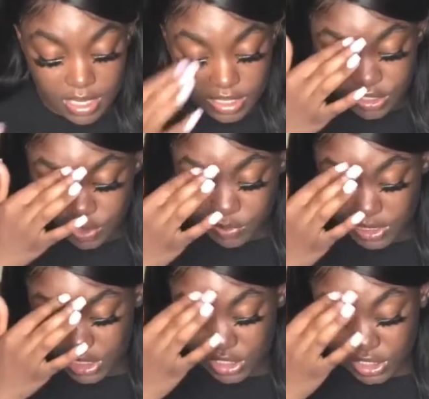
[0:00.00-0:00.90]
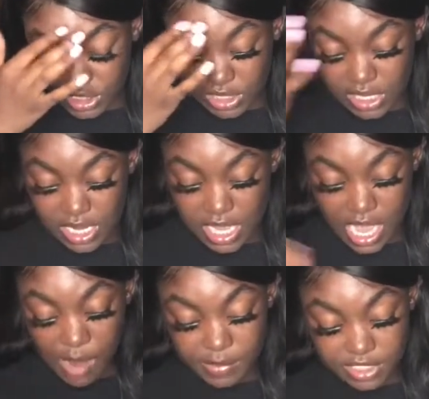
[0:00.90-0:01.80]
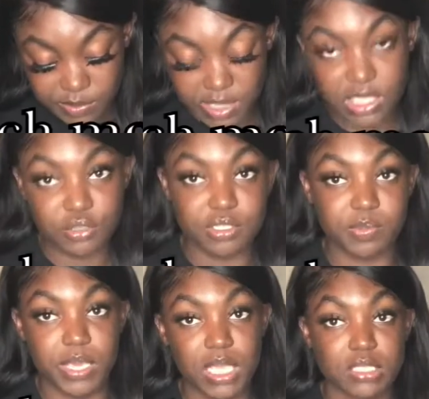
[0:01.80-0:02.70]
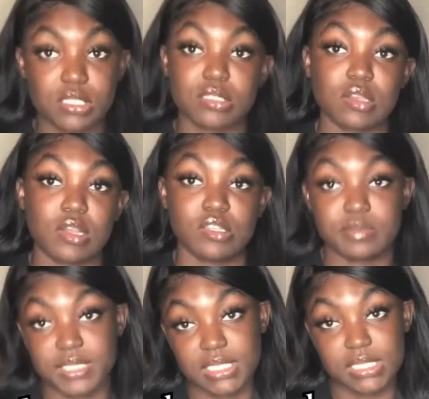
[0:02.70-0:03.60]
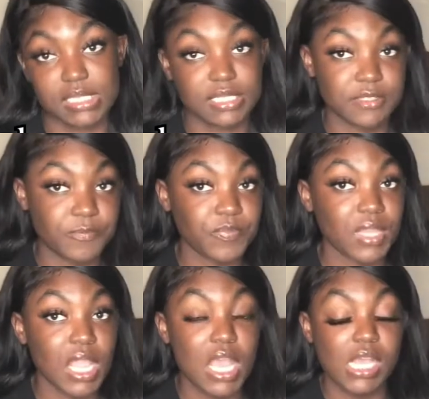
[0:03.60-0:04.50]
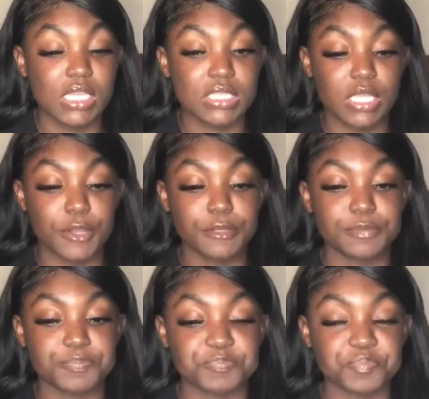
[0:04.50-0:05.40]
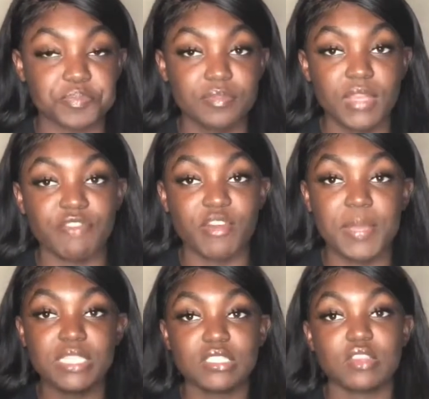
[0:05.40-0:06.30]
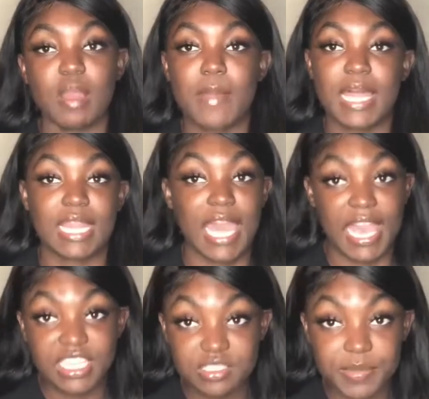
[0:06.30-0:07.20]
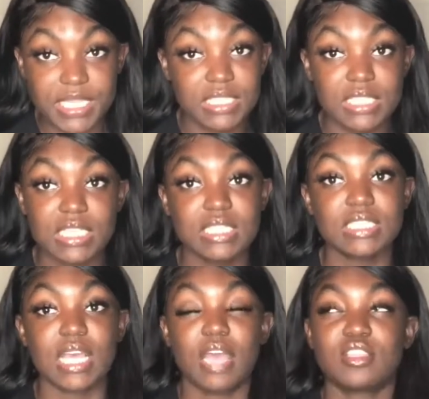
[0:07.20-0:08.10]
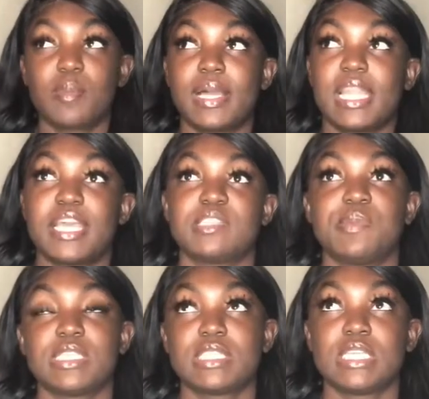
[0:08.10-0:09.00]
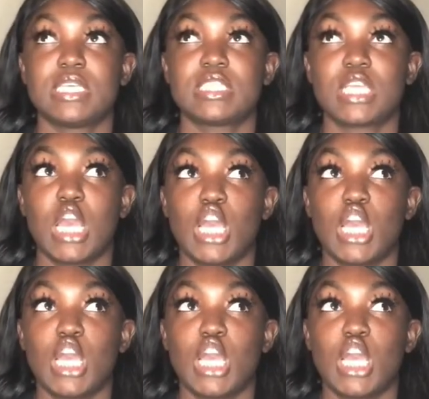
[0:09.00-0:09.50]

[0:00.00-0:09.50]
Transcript: Next question: how much money you spent to start your business? So for me to start my lash business, I started my lash business